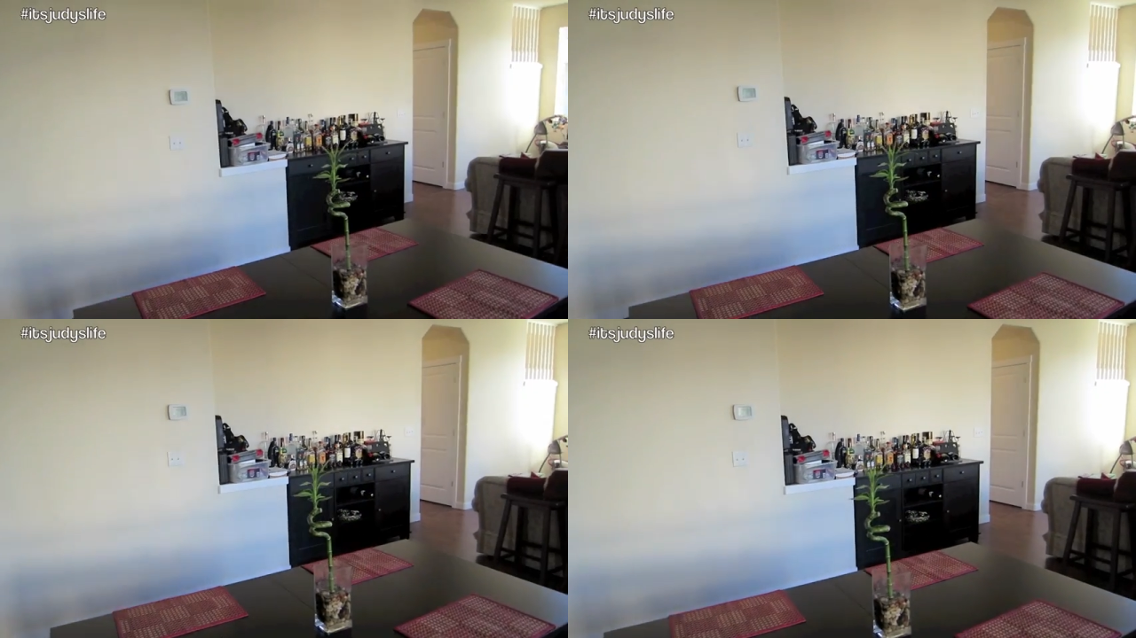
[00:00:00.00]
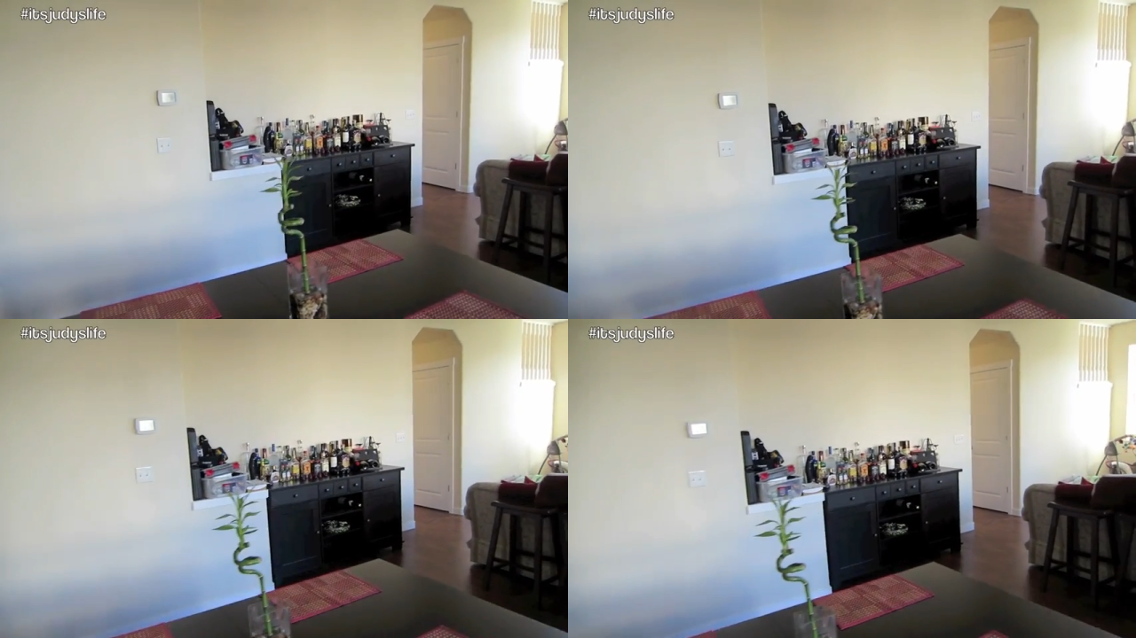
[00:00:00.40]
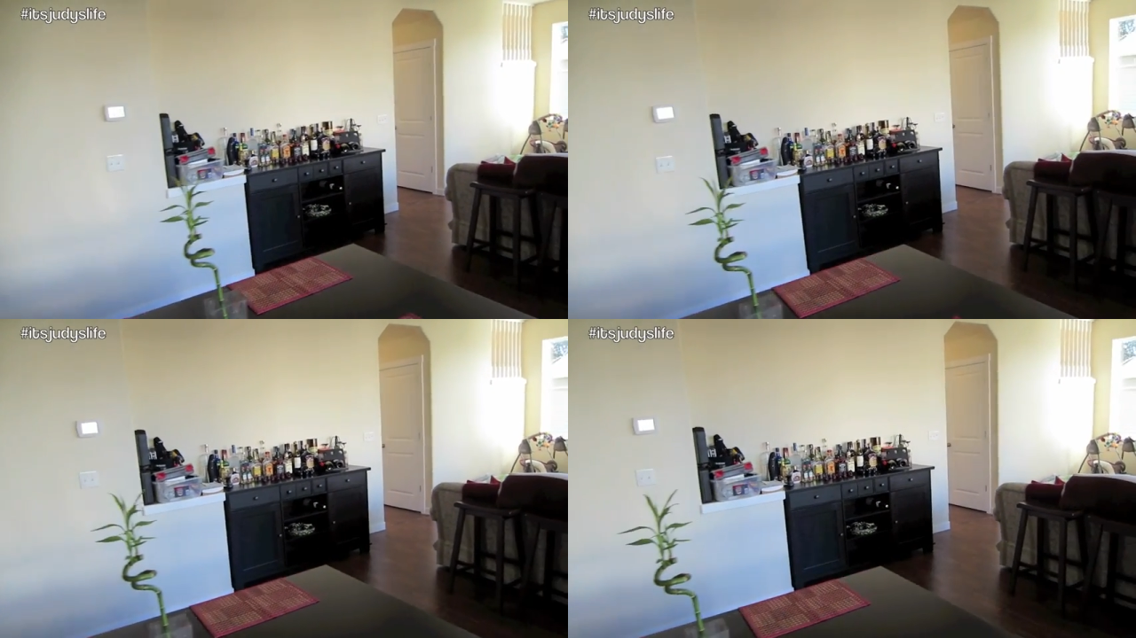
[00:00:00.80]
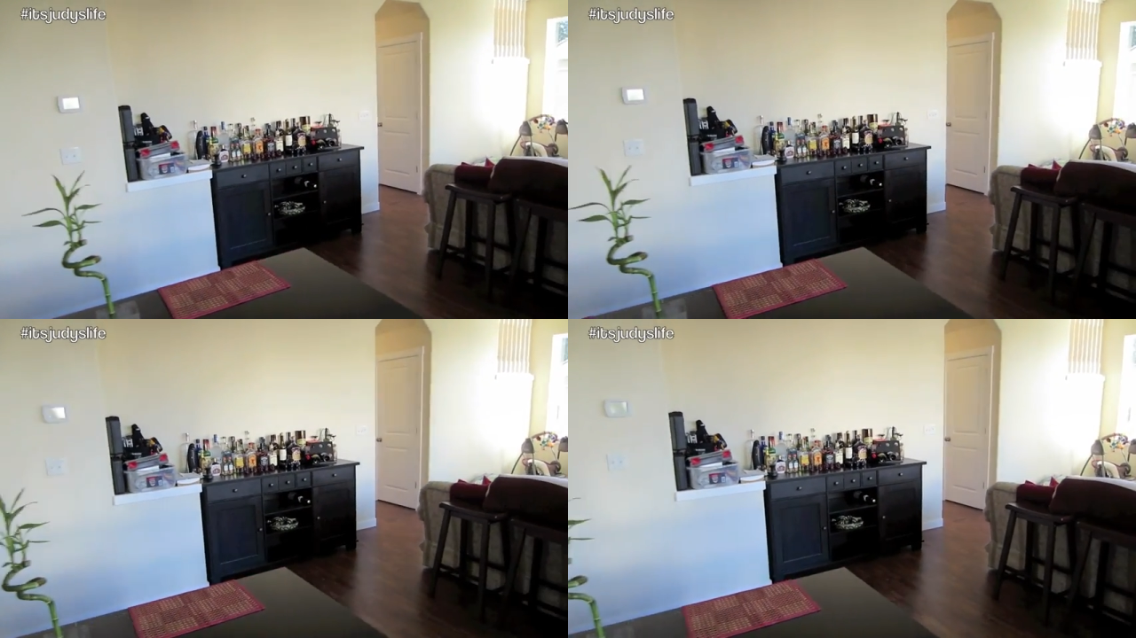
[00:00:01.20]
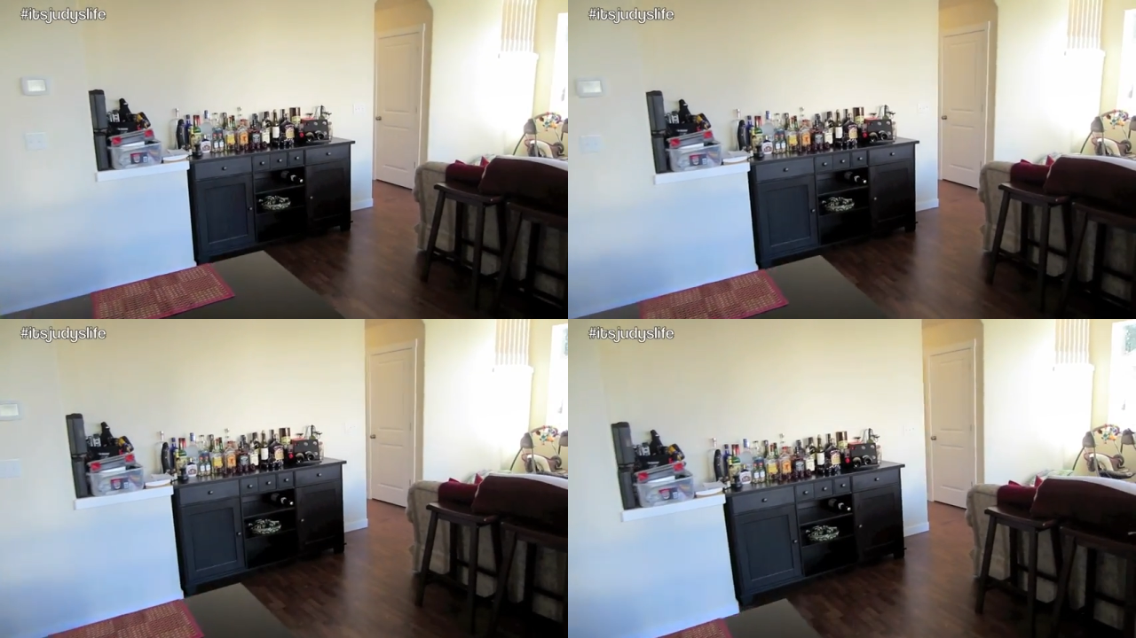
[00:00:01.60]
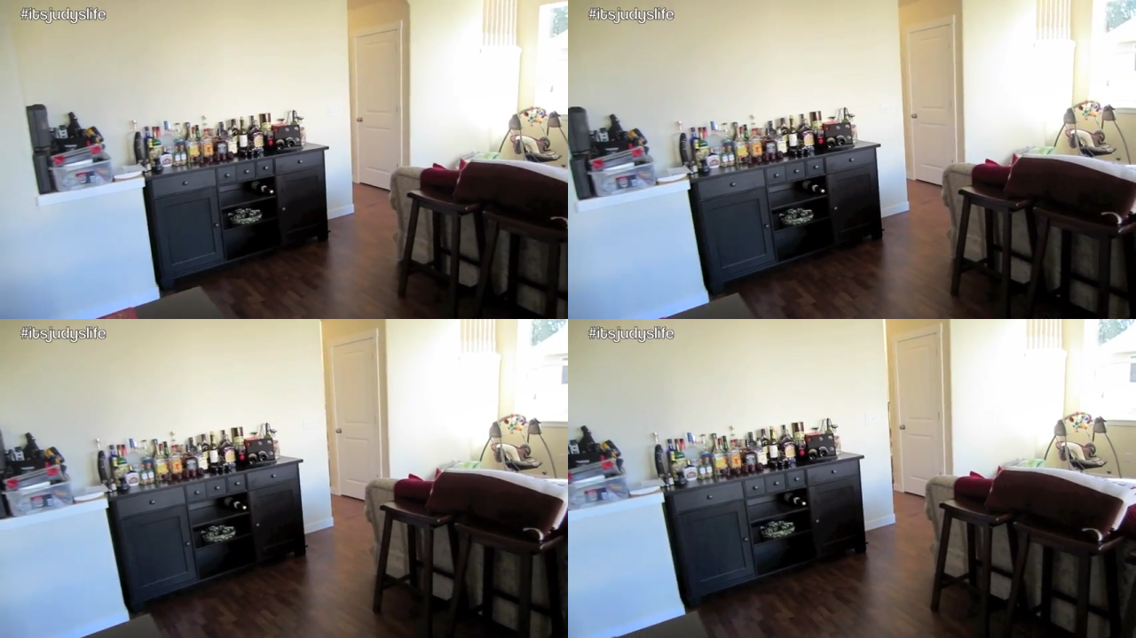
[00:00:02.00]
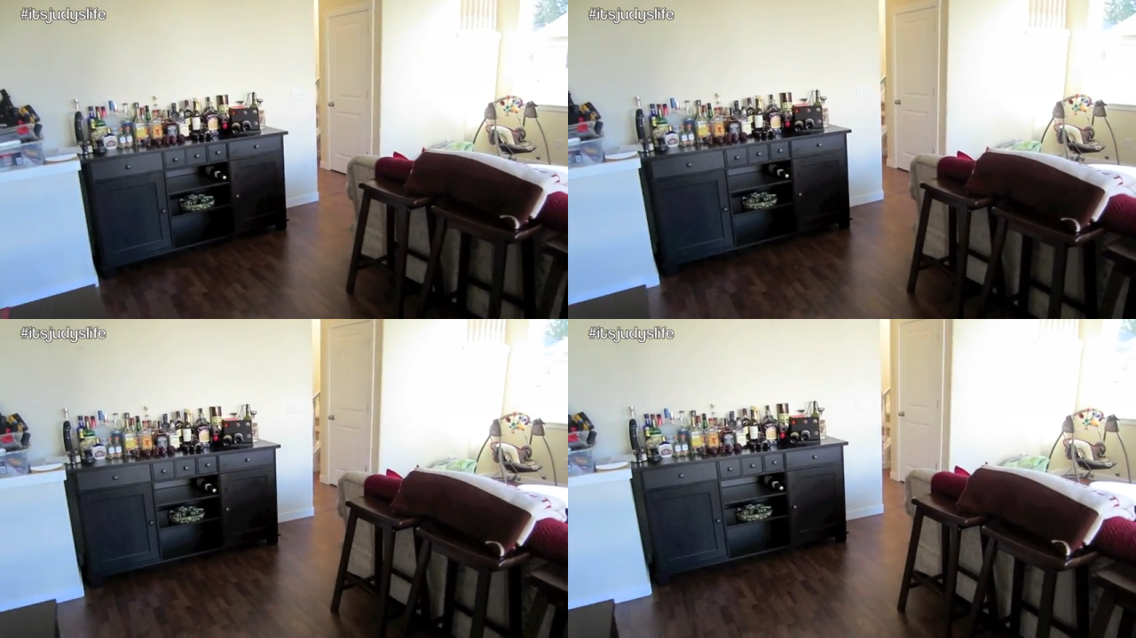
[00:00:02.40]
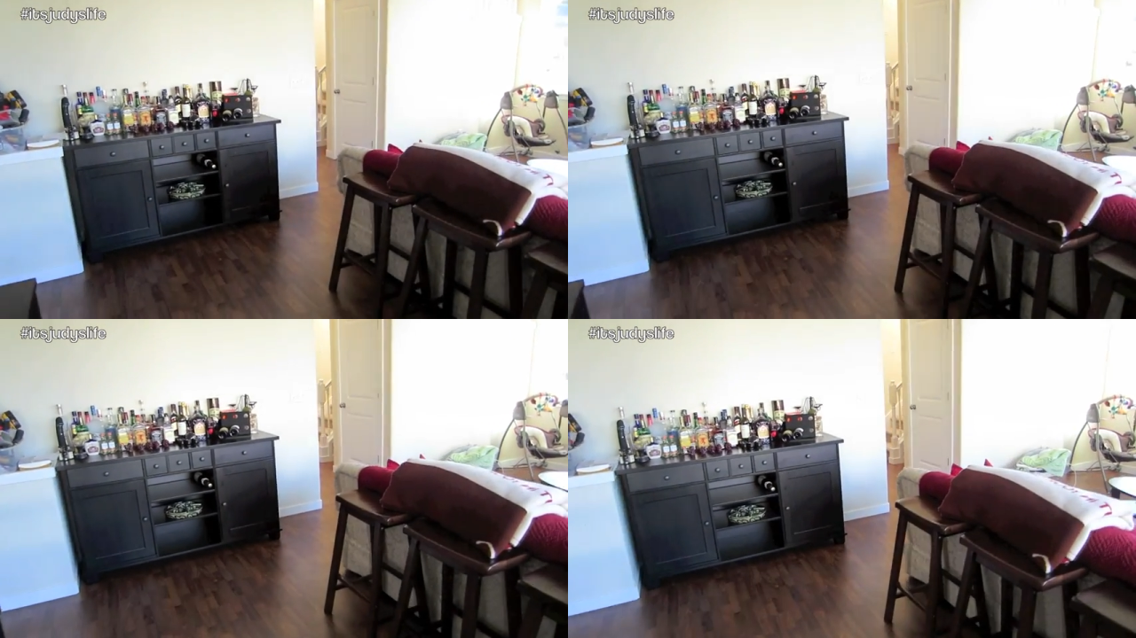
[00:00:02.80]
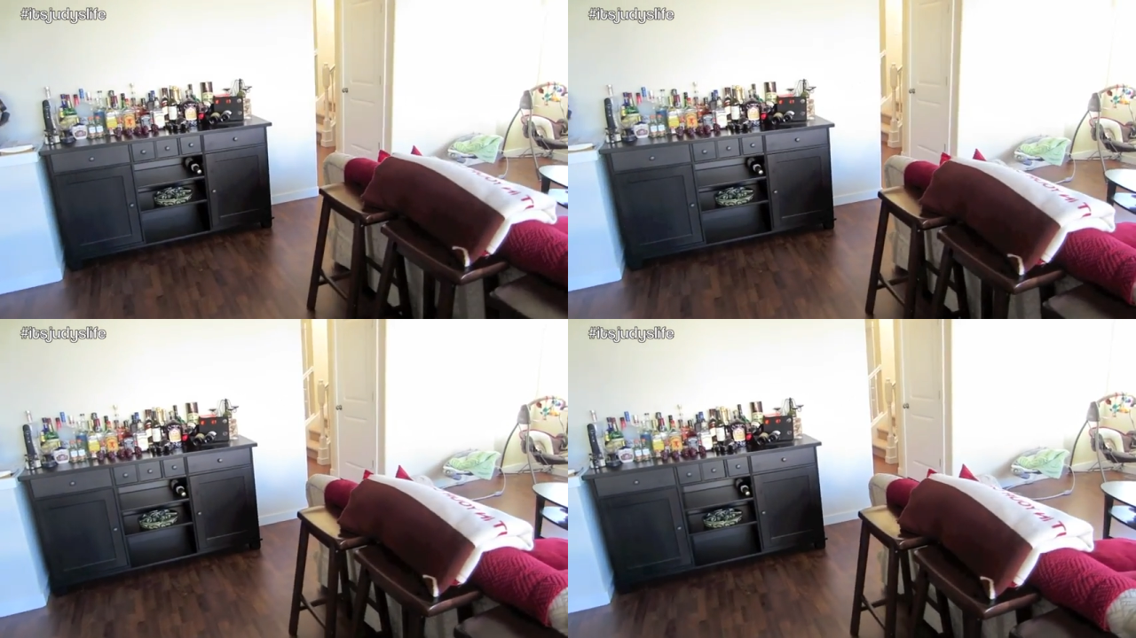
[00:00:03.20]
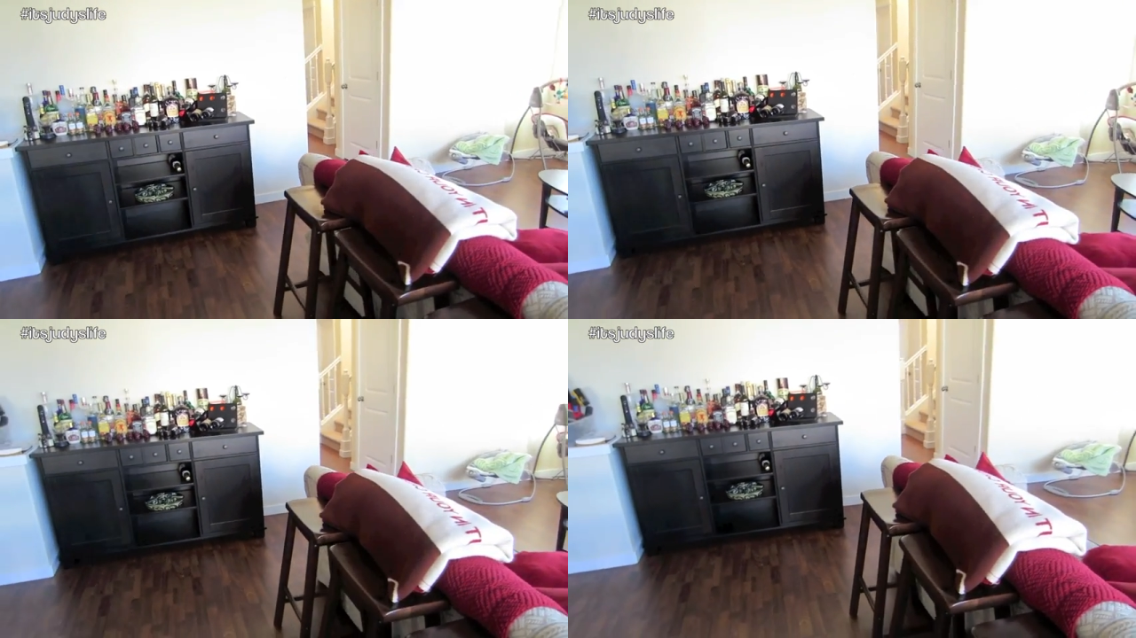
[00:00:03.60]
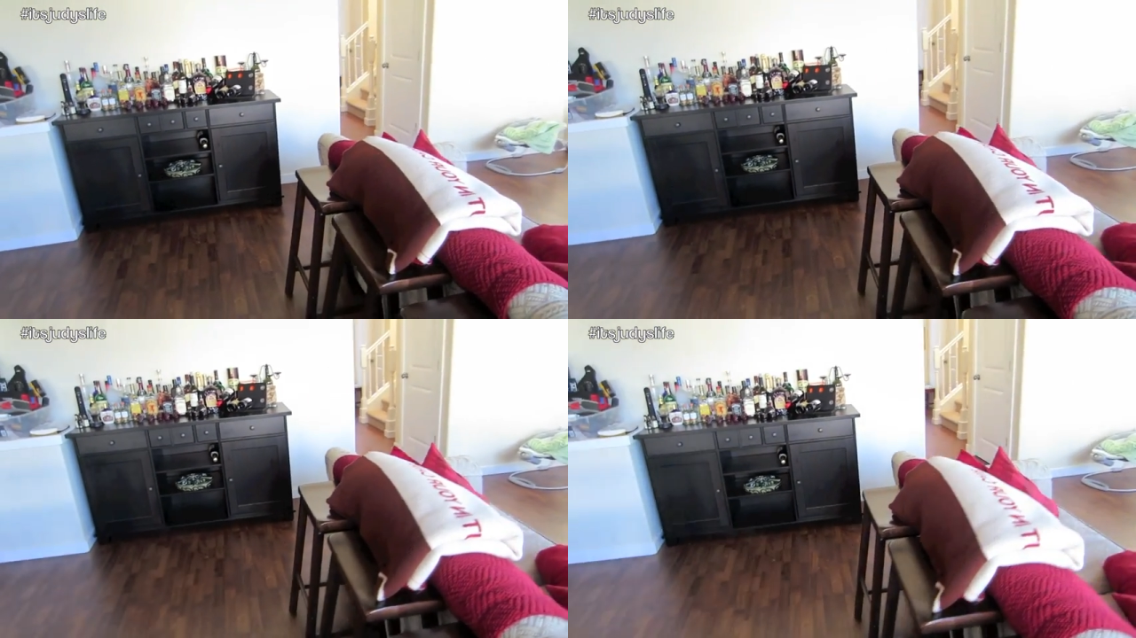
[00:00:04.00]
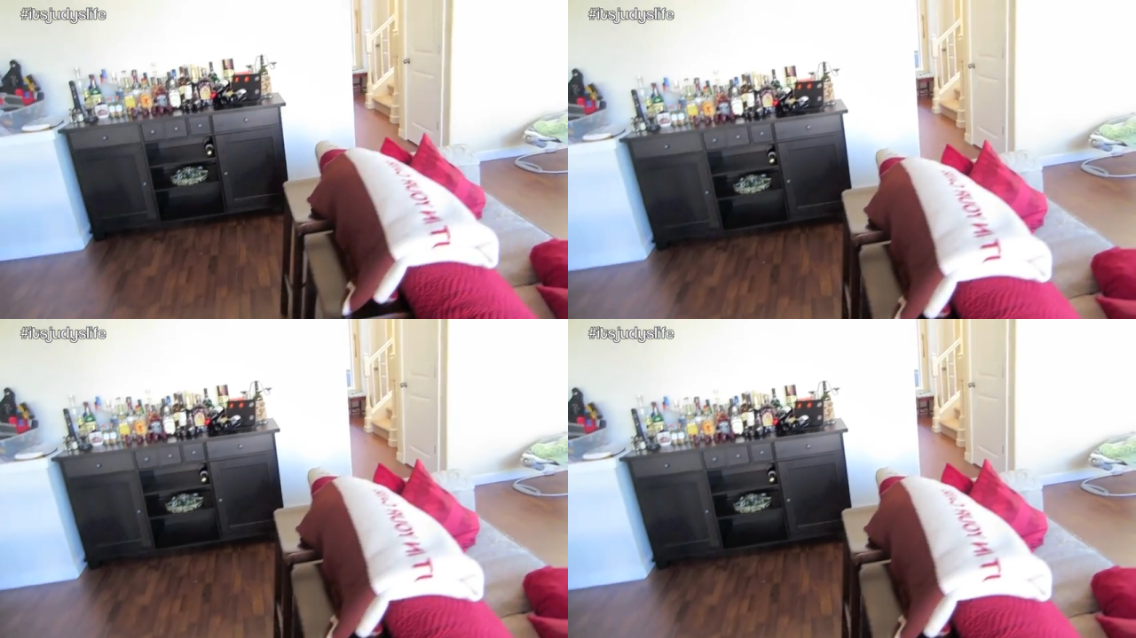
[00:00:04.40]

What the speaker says: [unreadable: no face in view]